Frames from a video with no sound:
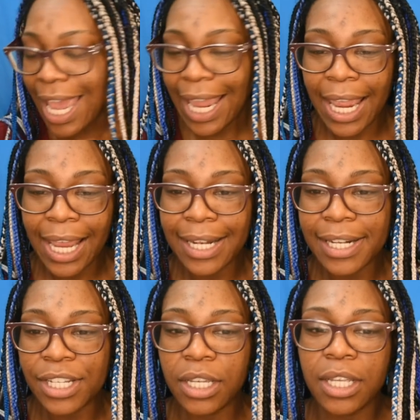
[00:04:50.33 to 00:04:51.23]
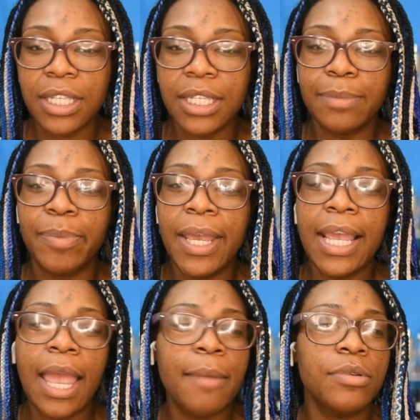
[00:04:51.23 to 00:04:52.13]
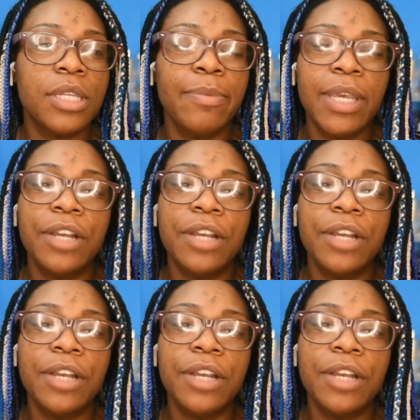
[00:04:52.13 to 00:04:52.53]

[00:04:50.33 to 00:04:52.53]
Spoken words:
It just being able to be